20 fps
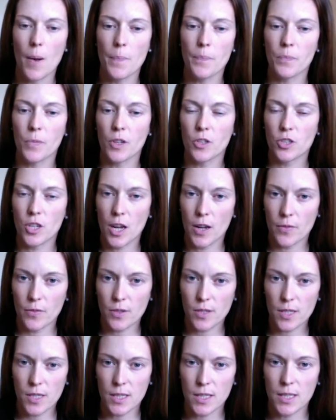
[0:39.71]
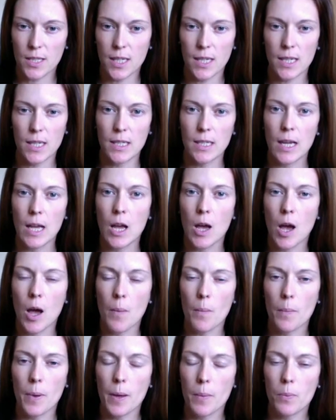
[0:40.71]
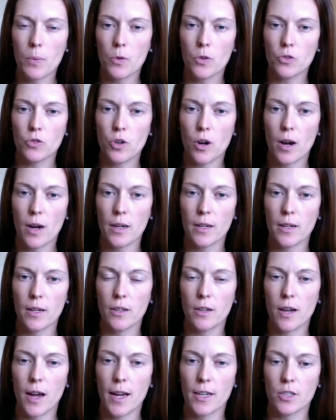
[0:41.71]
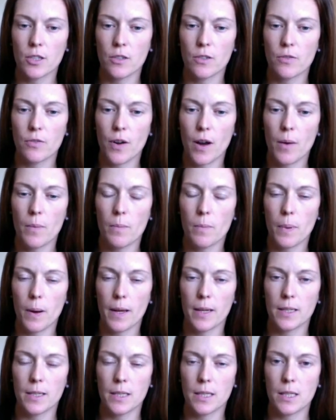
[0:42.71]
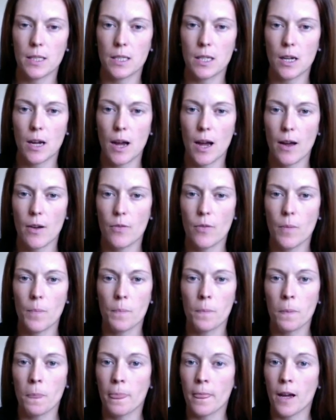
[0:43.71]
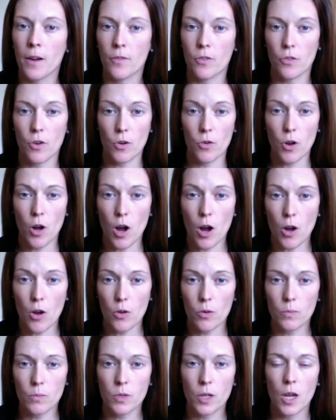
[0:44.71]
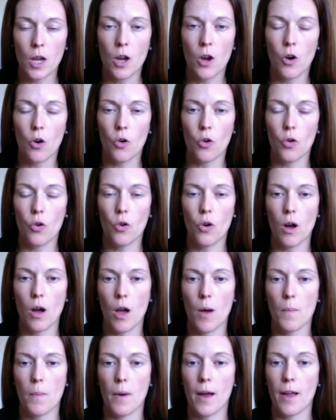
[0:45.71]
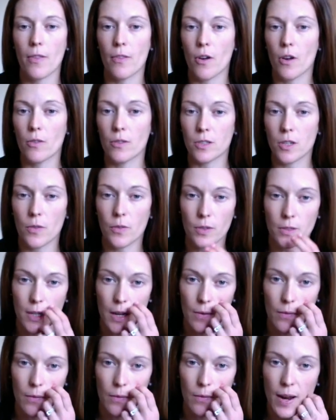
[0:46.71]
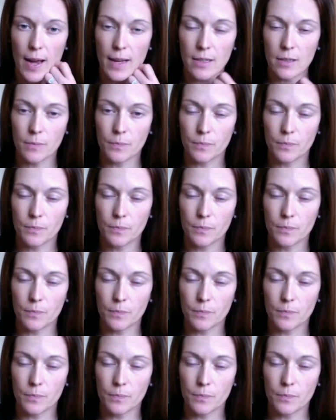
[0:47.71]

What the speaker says: shared facilities, and people are trying to actually find places that have of their own homes or in their own self-contained flats.